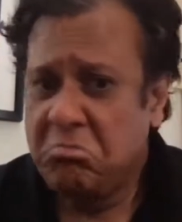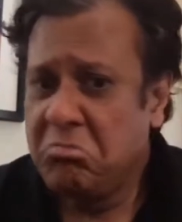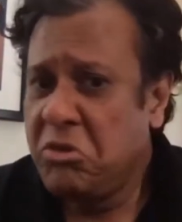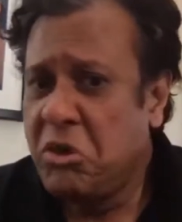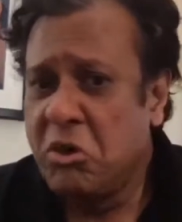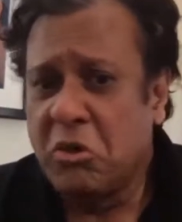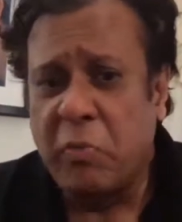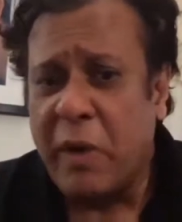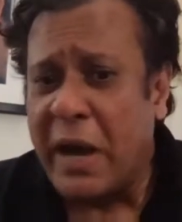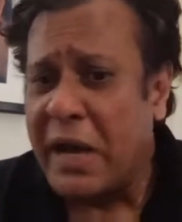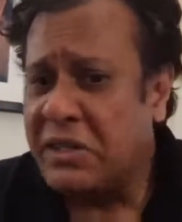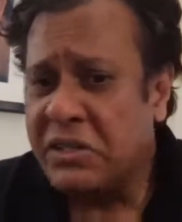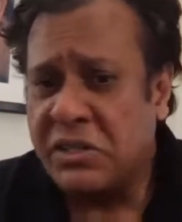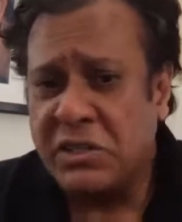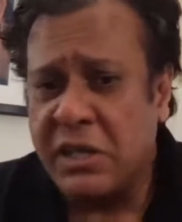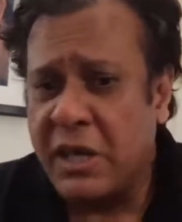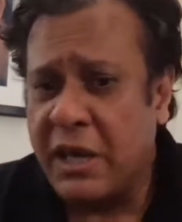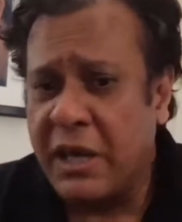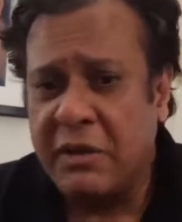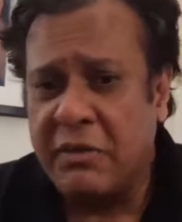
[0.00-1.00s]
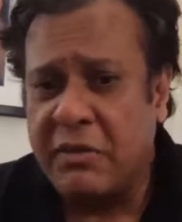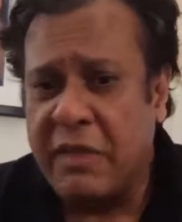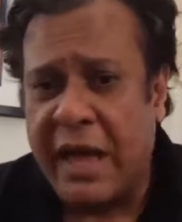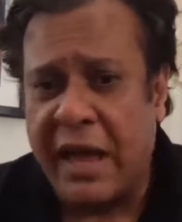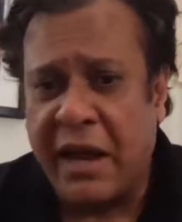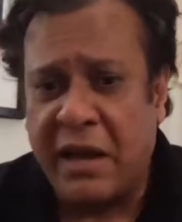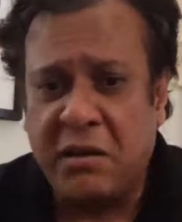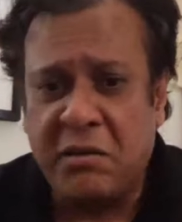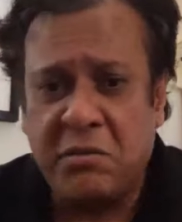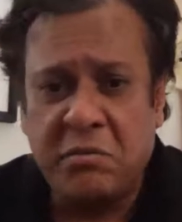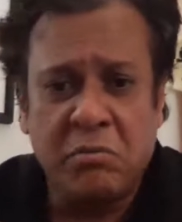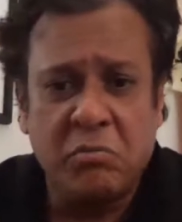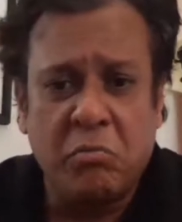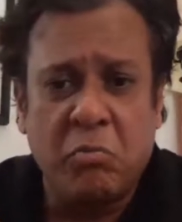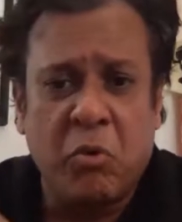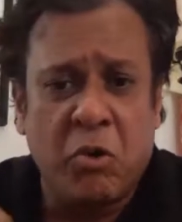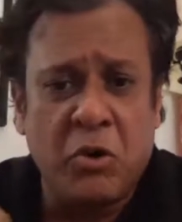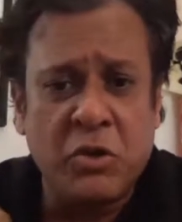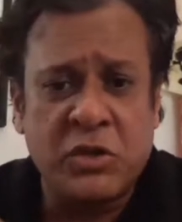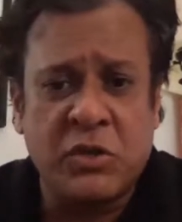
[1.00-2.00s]
you might see that
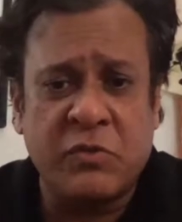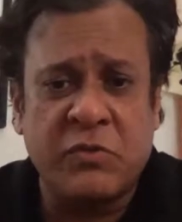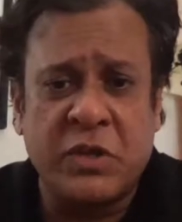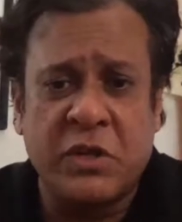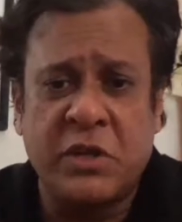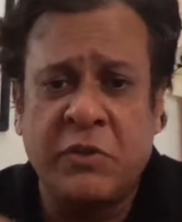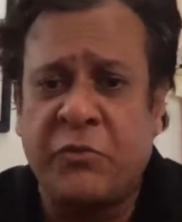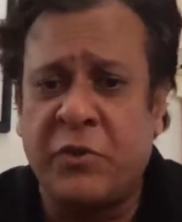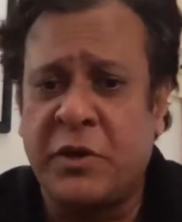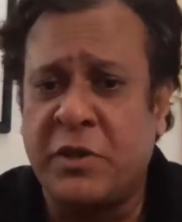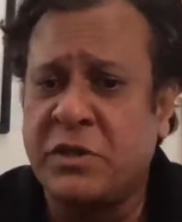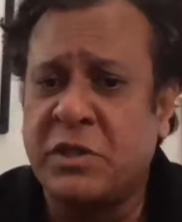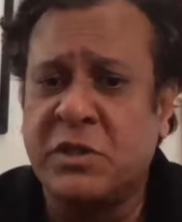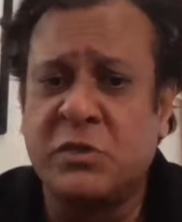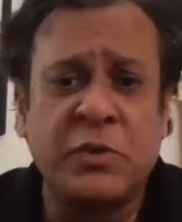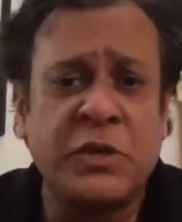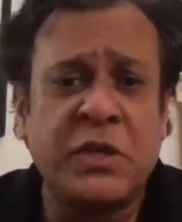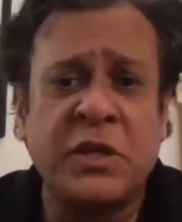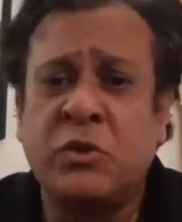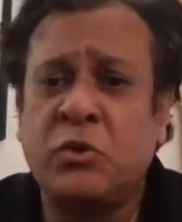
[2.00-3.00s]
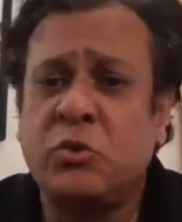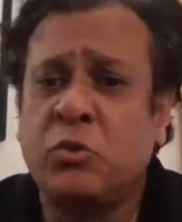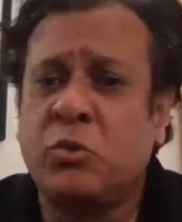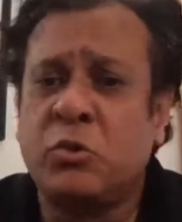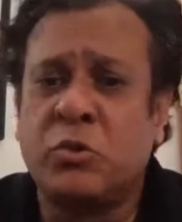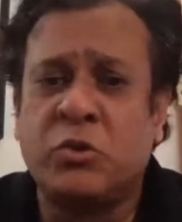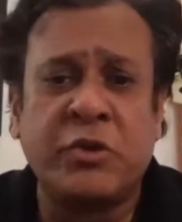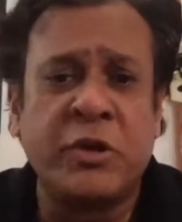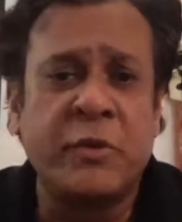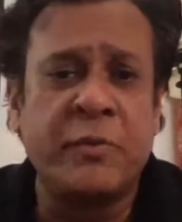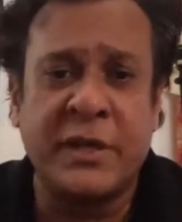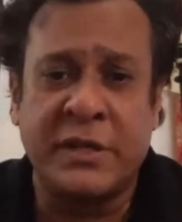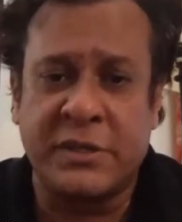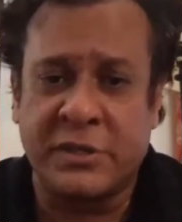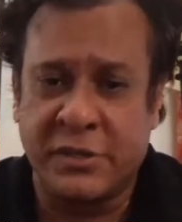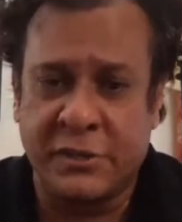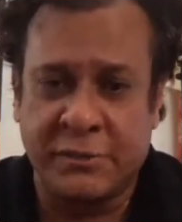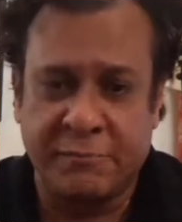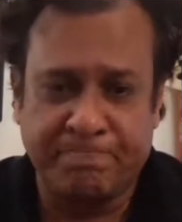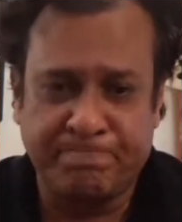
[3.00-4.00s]
most of the difference is within 2 to 3
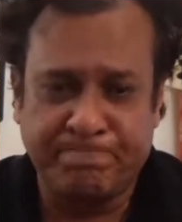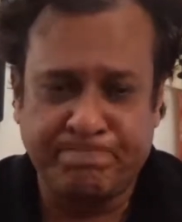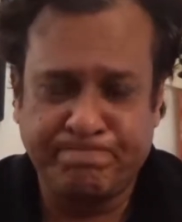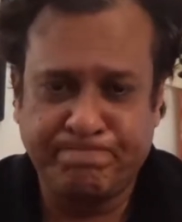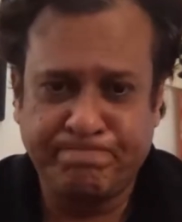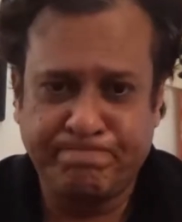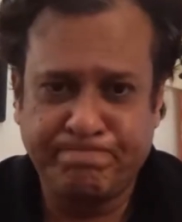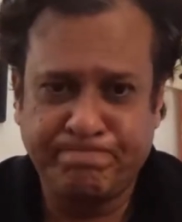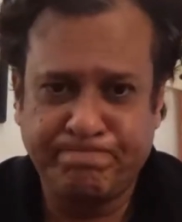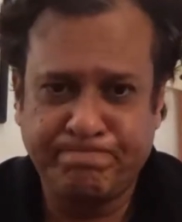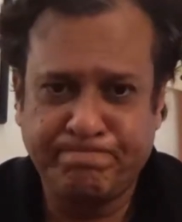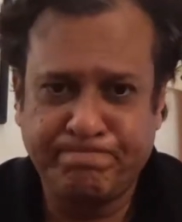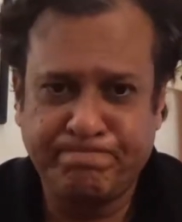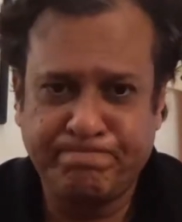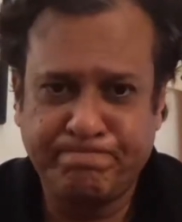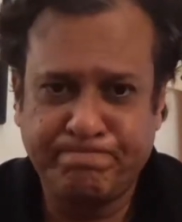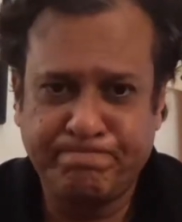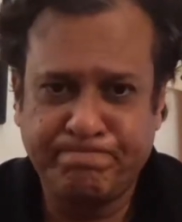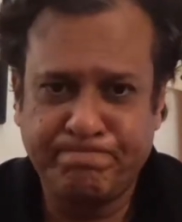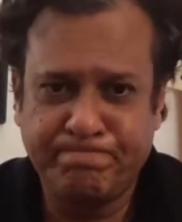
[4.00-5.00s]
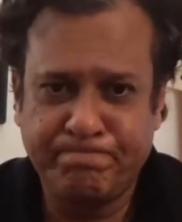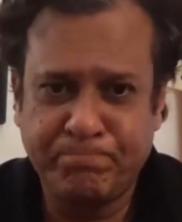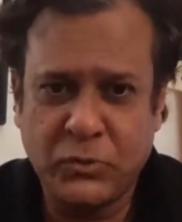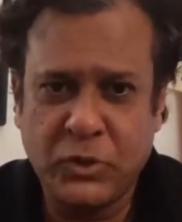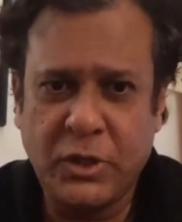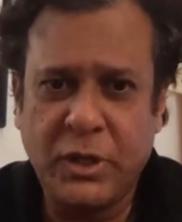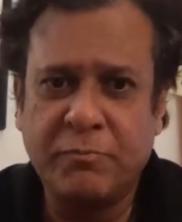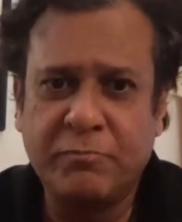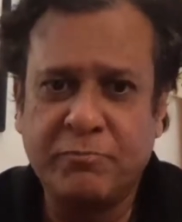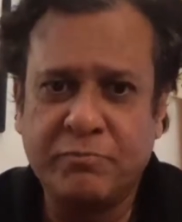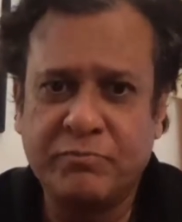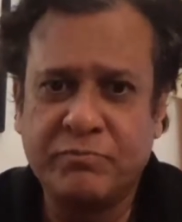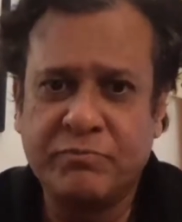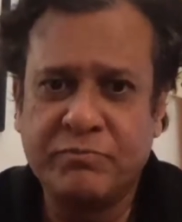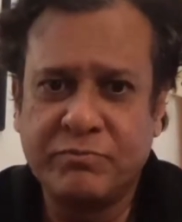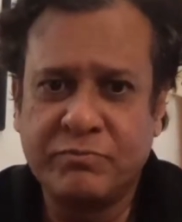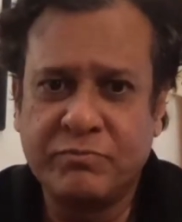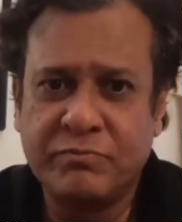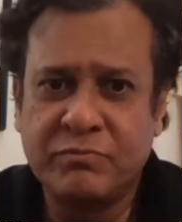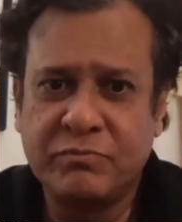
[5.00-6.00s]
bits. Okay,
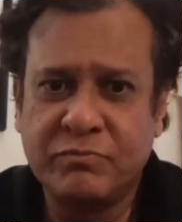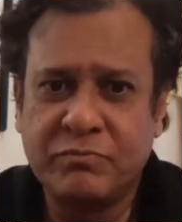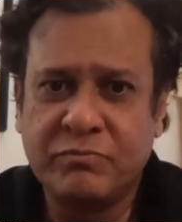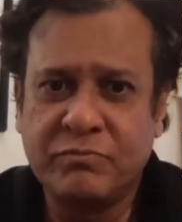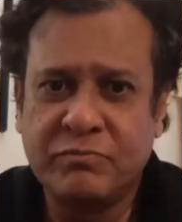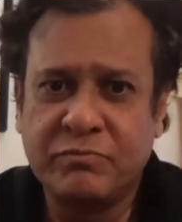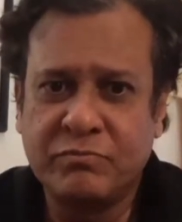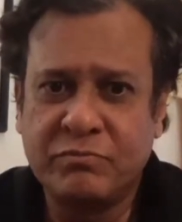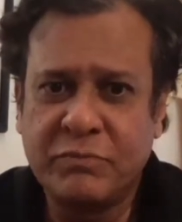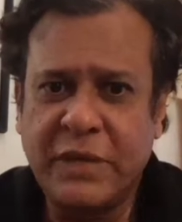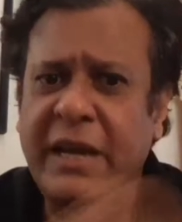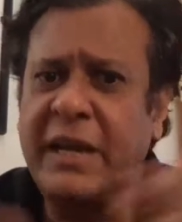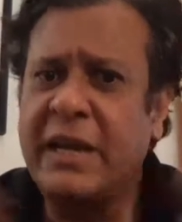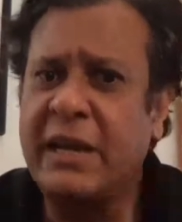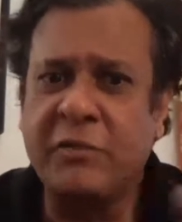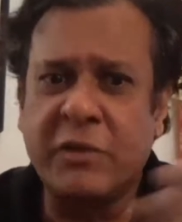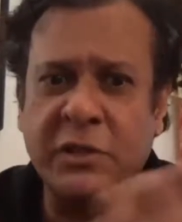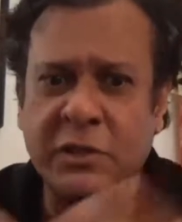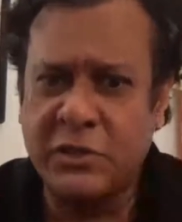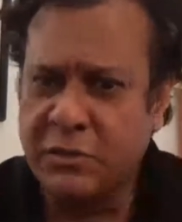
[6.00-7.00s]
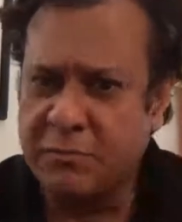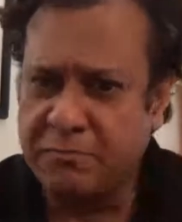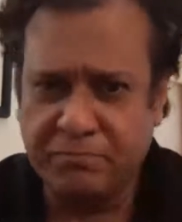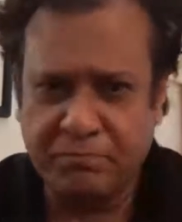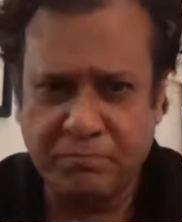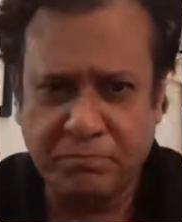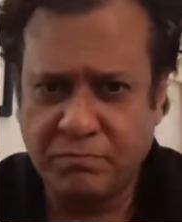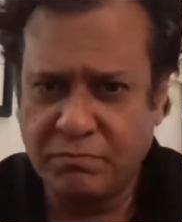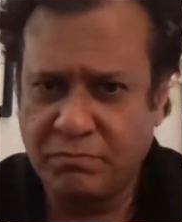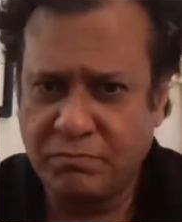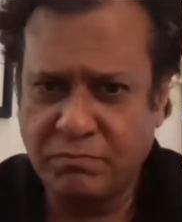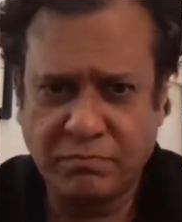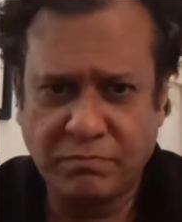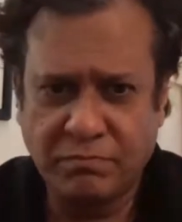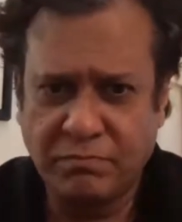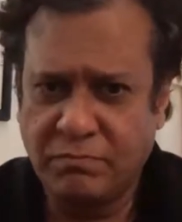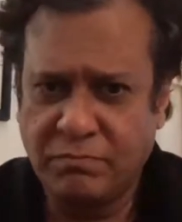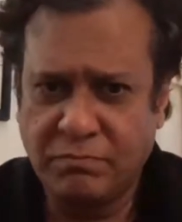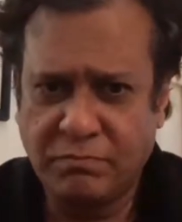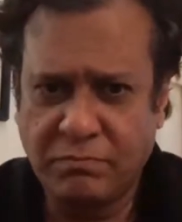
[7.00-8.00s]
8 levels,
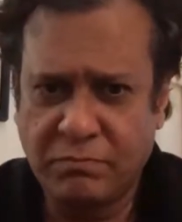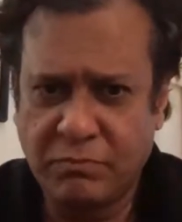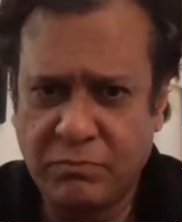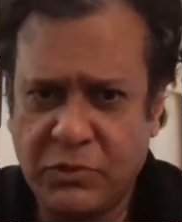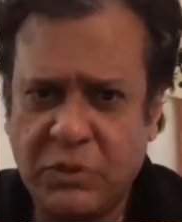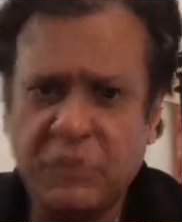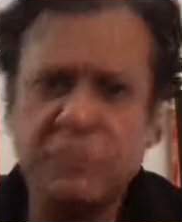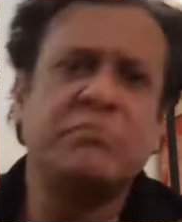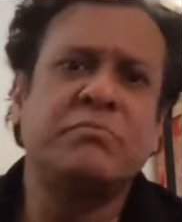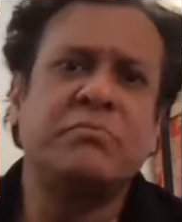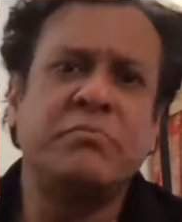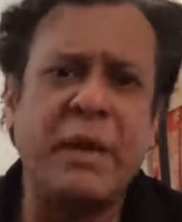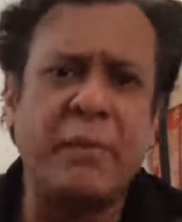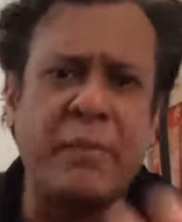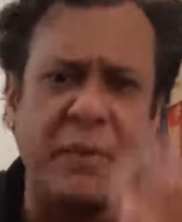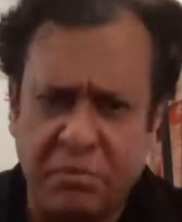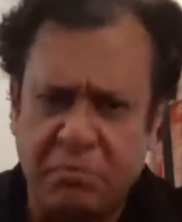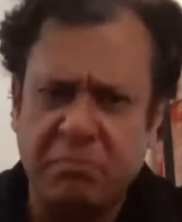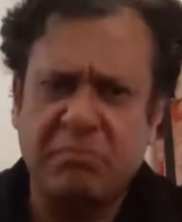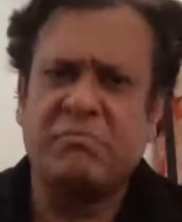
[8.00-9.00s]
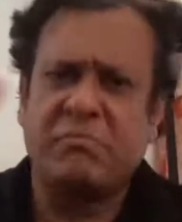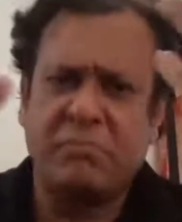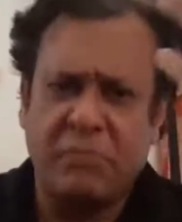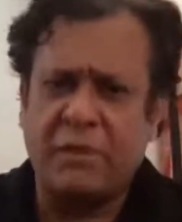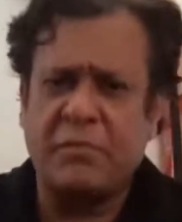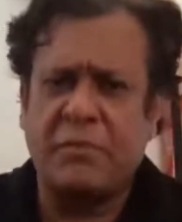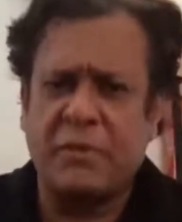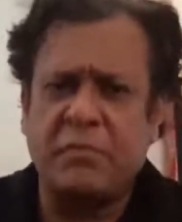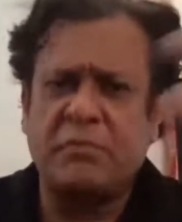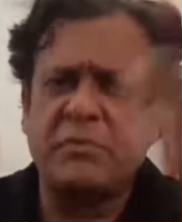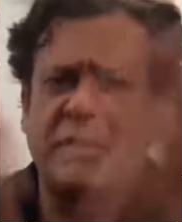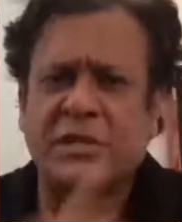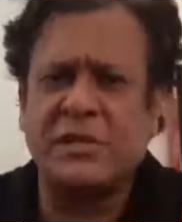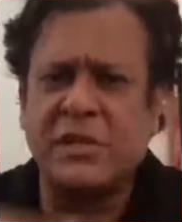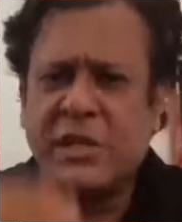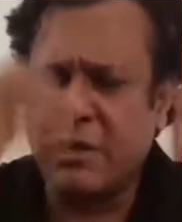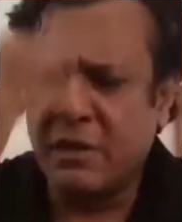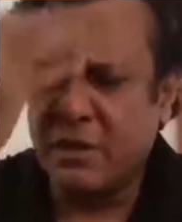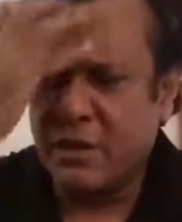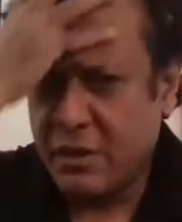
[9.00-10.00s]
maybe. I'm
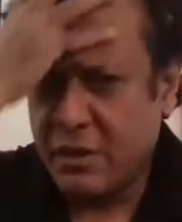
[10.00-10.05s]
guessing.